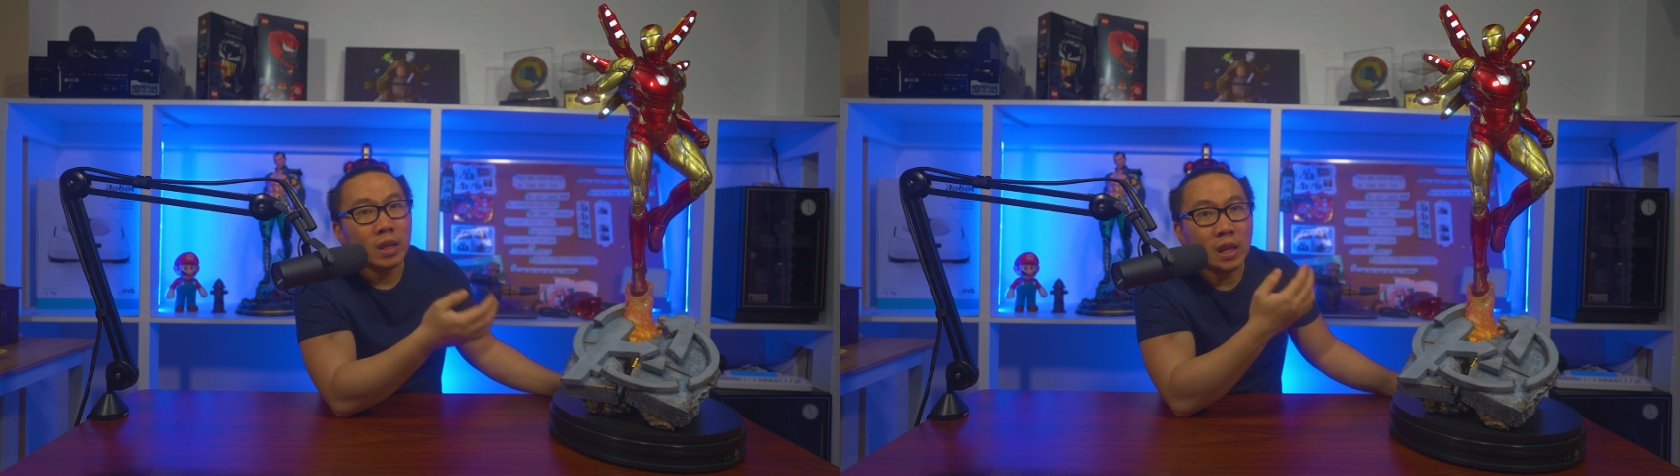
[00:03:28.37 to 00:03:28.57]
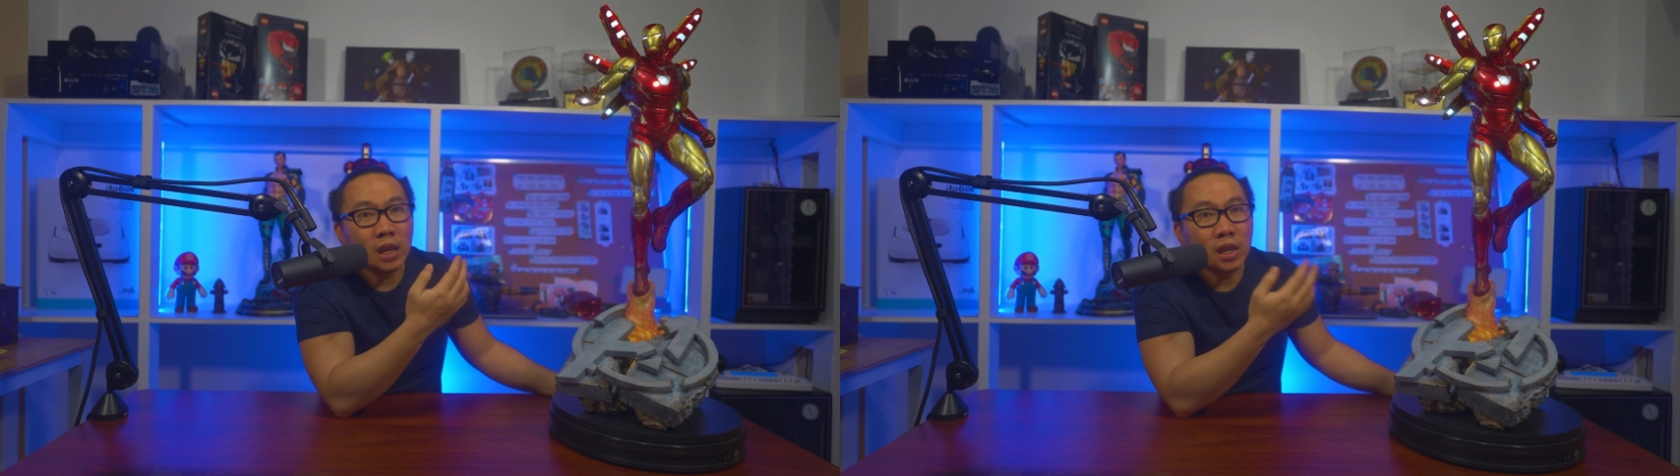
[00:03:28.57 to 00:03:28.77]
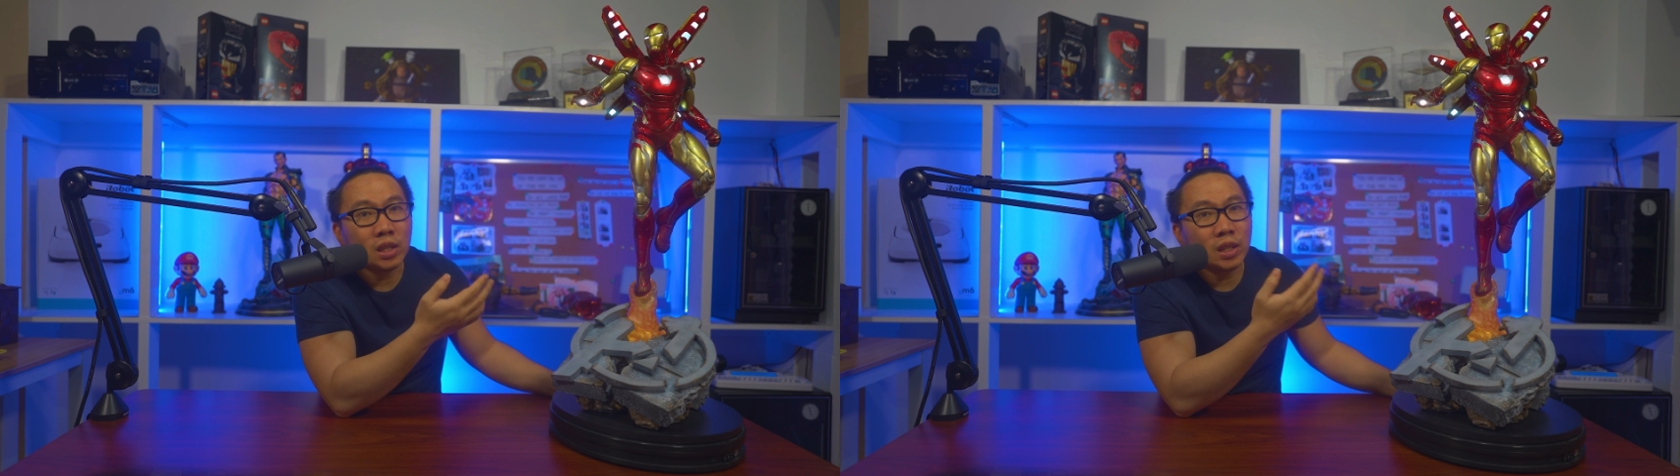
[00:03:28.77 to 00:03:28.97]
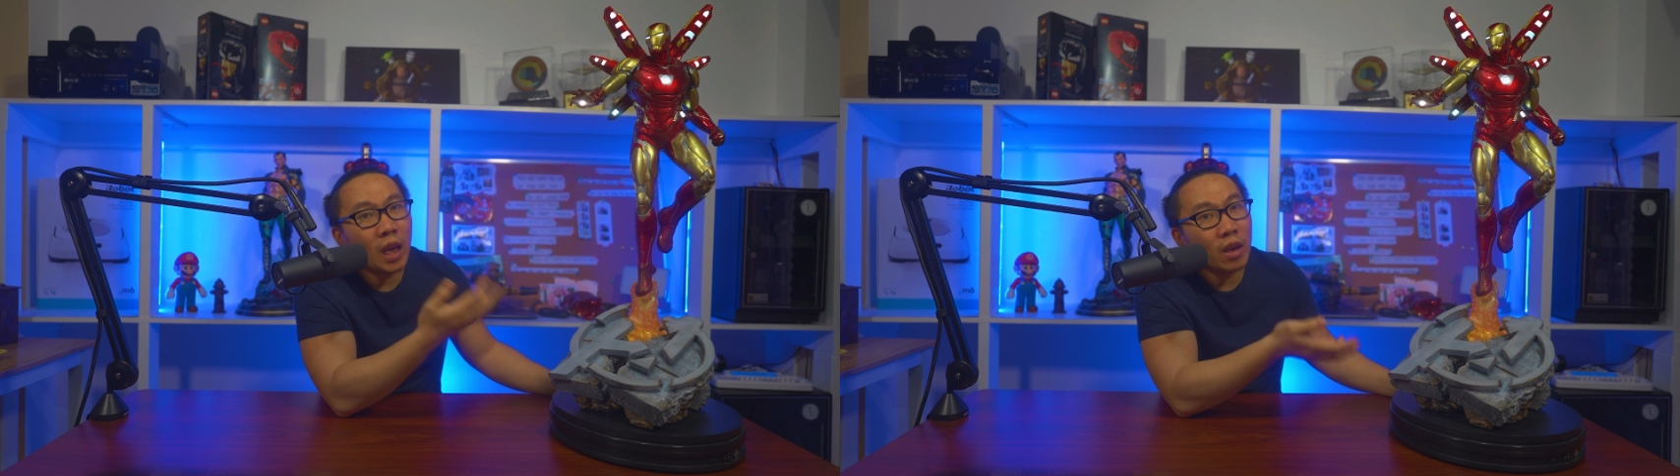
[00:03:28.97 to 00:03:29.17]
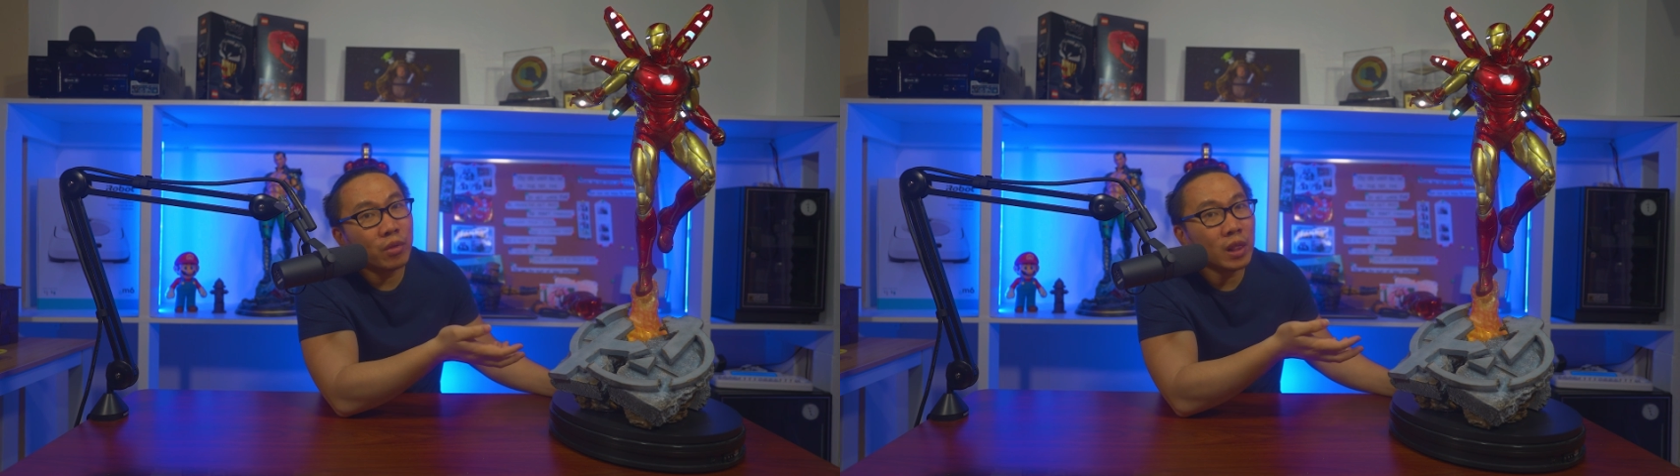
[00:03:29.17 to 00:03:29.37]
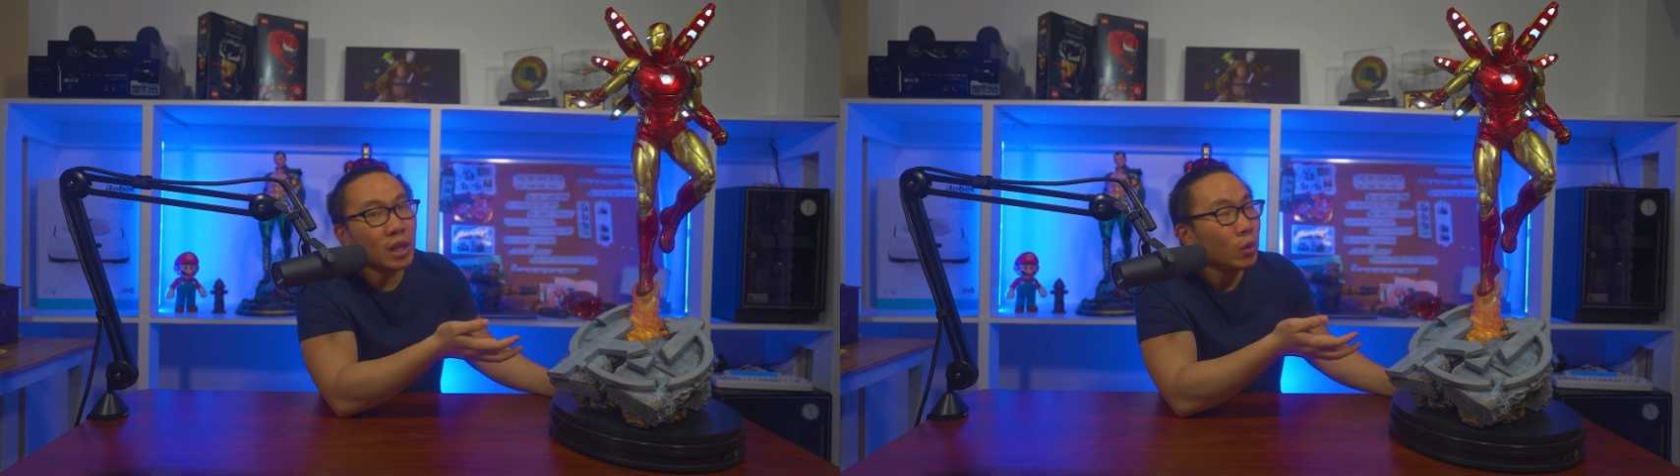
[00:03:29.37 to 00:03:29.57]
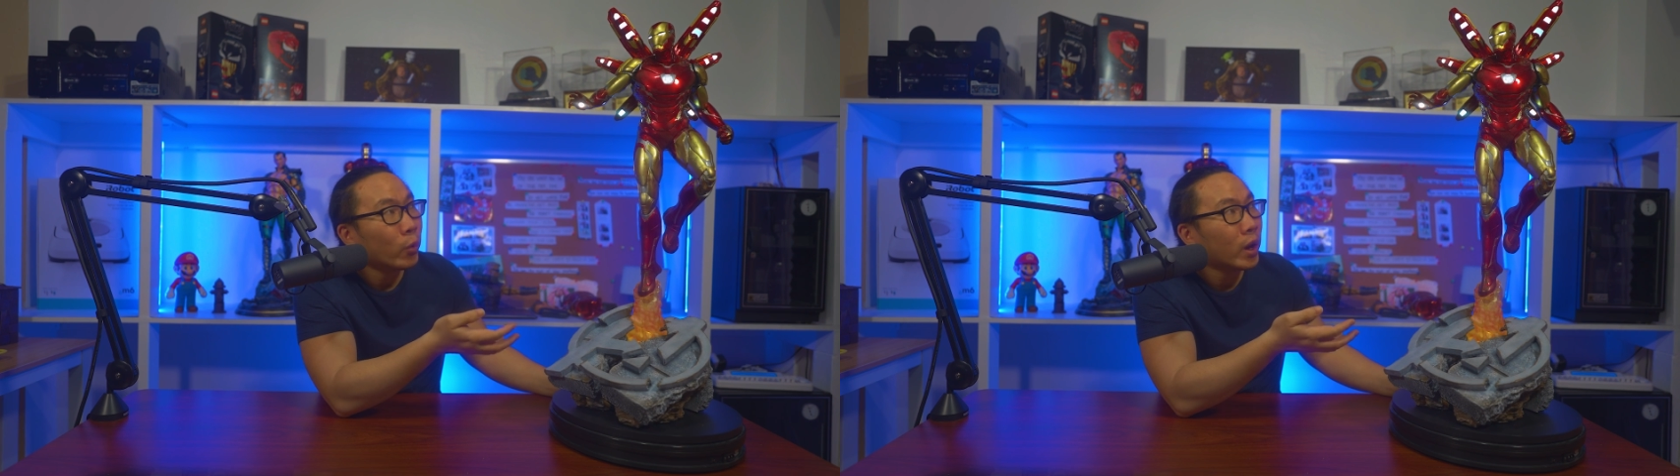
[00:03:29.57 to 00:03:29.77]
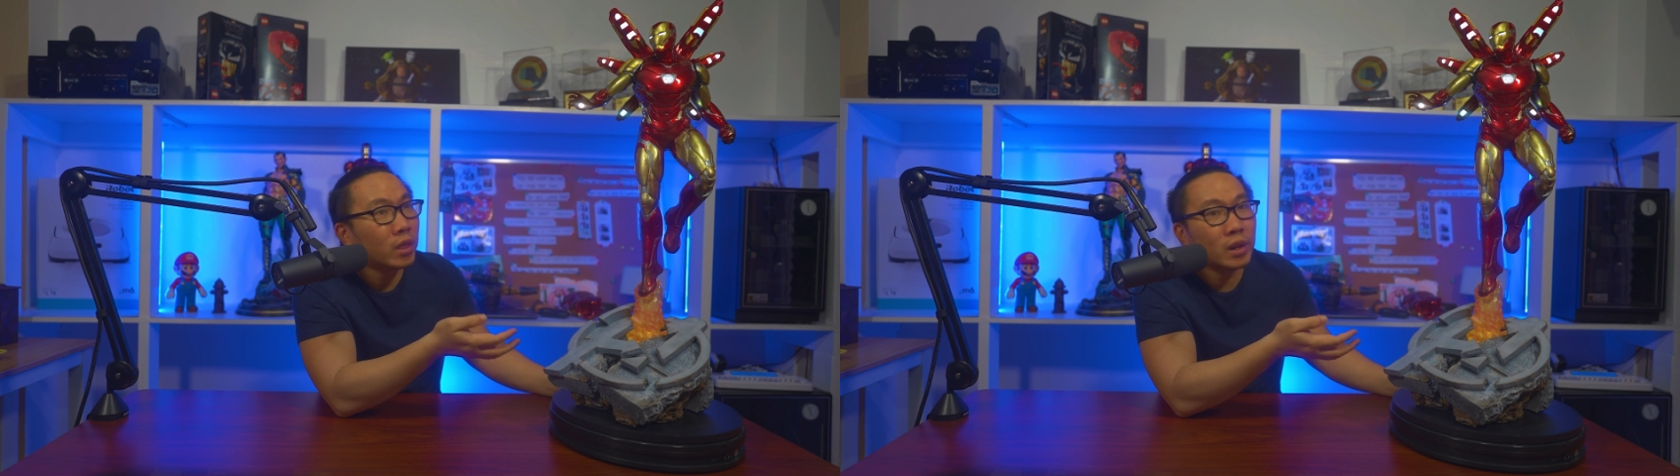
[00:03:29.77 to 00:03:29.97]
He is heavily
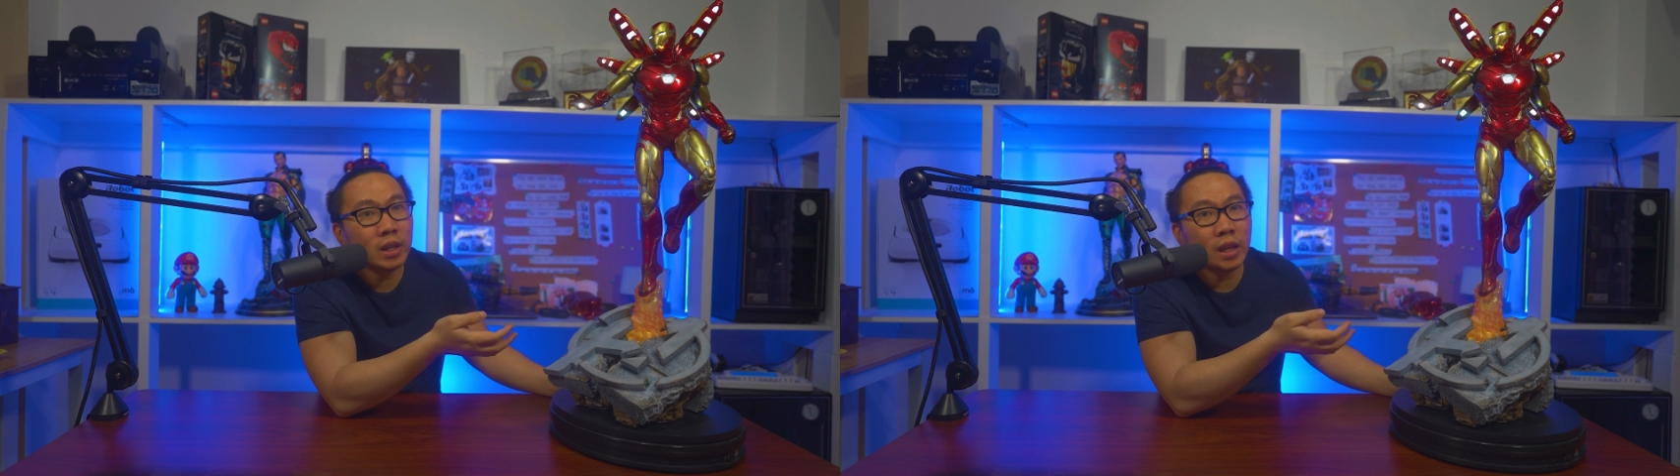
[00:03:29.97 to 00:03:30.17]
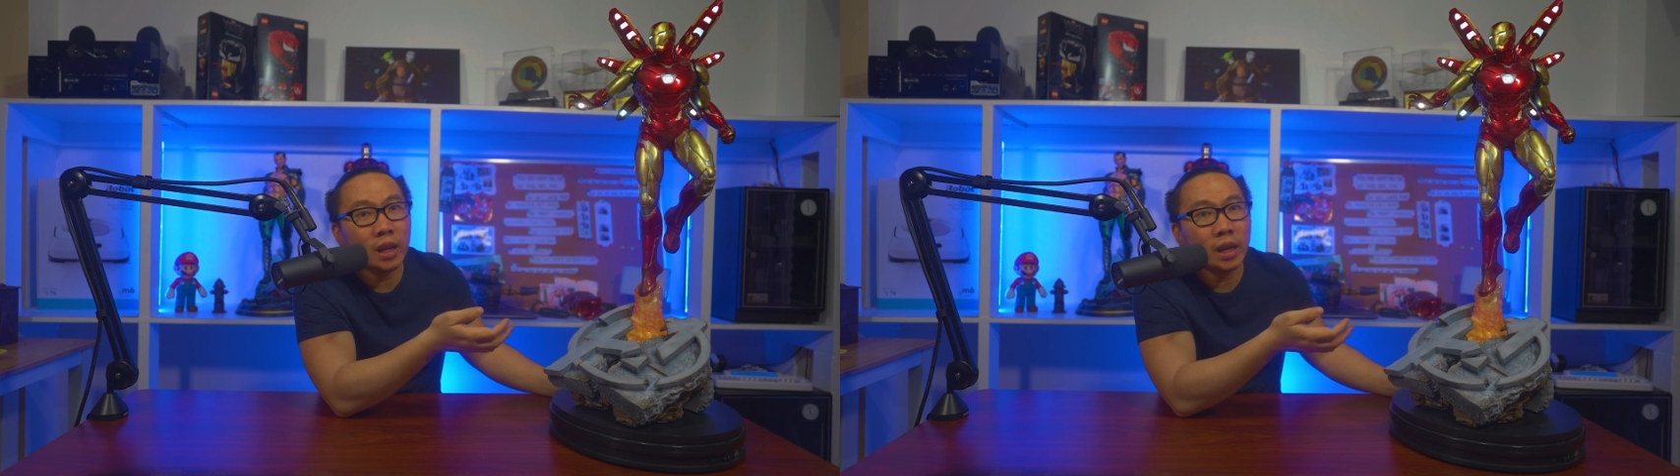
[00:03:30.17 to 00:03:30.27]
weathered